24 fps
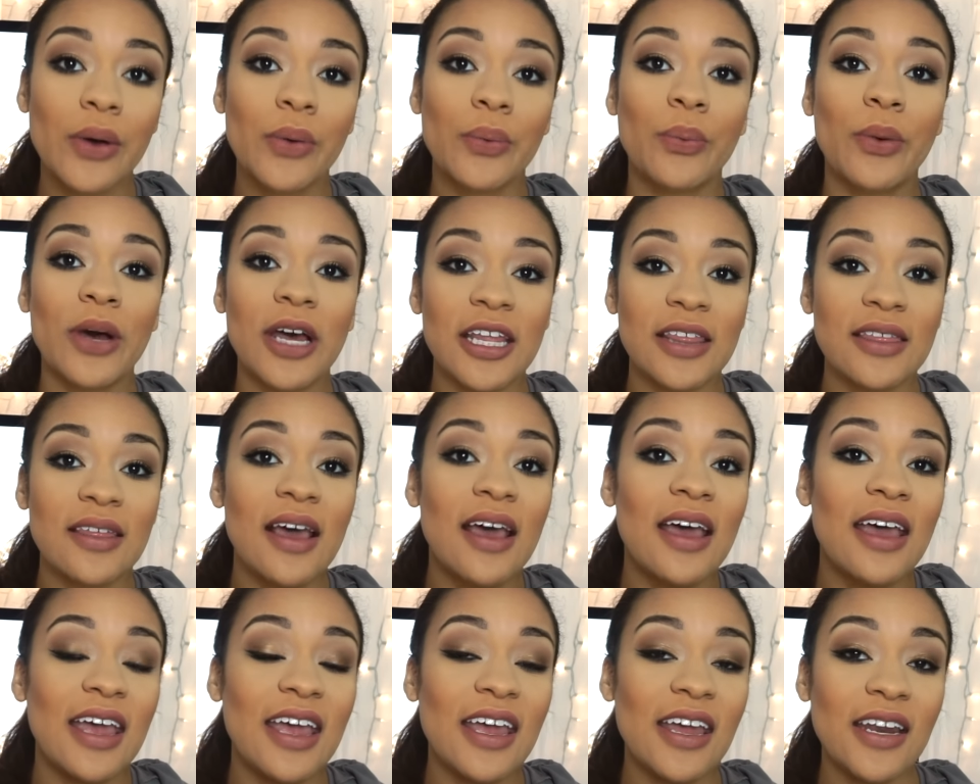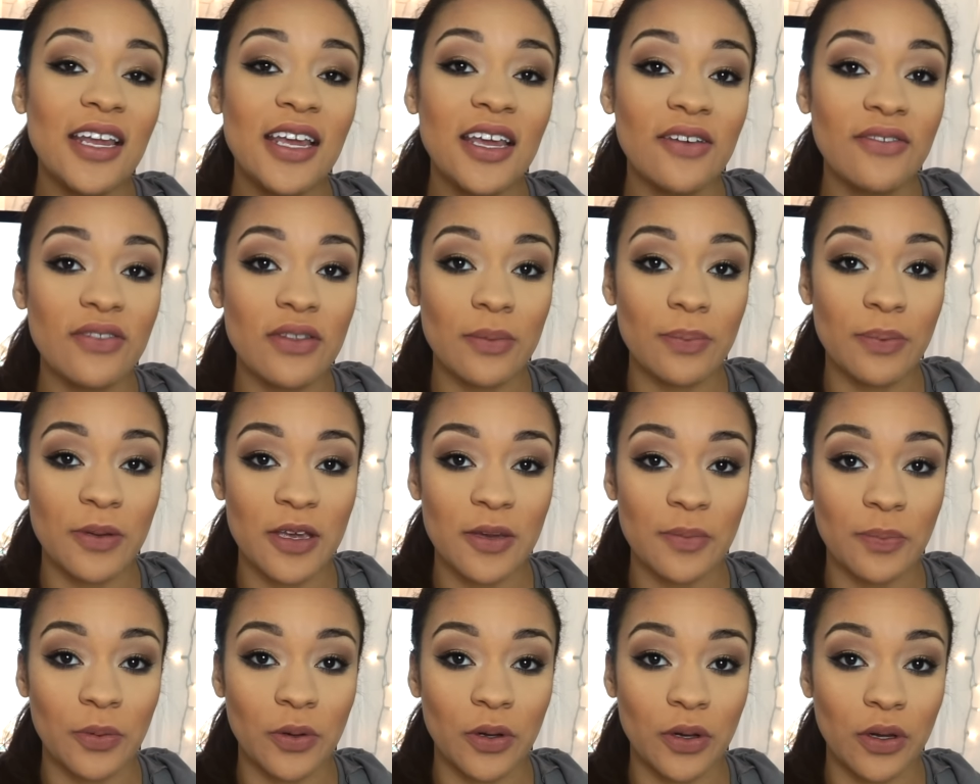with any of the
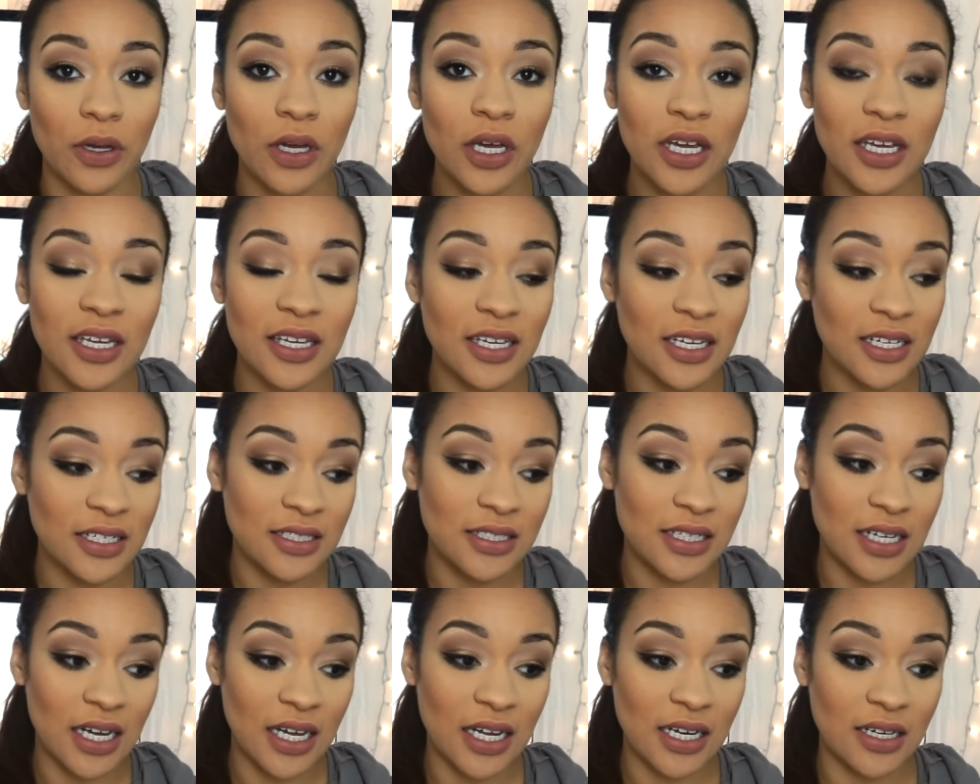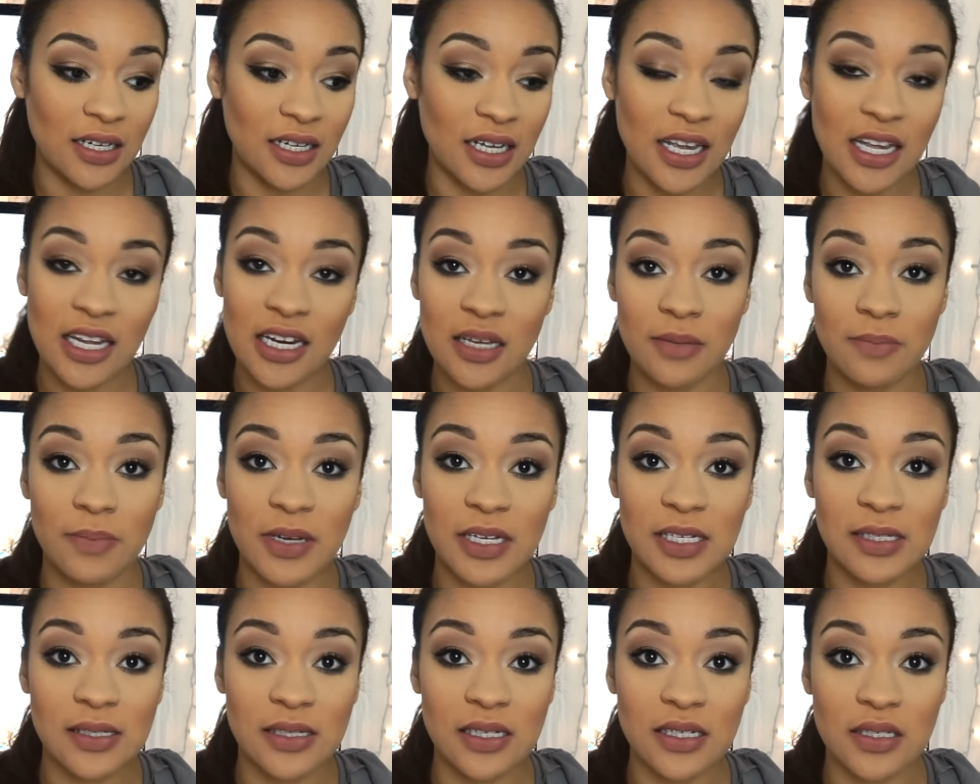people he had done any
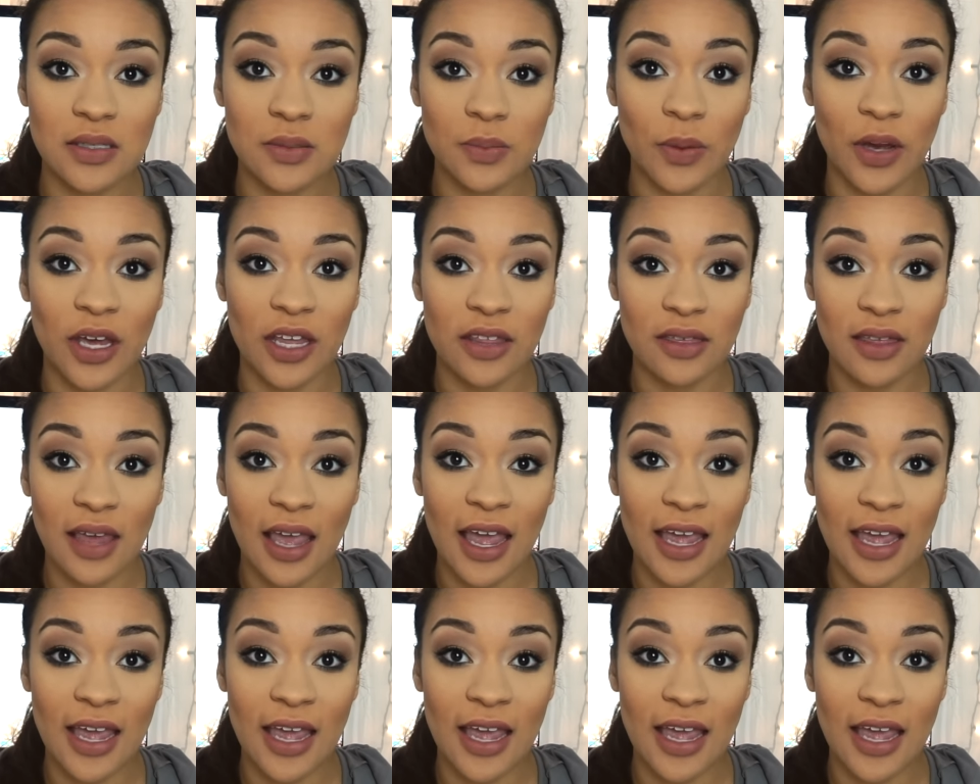business with,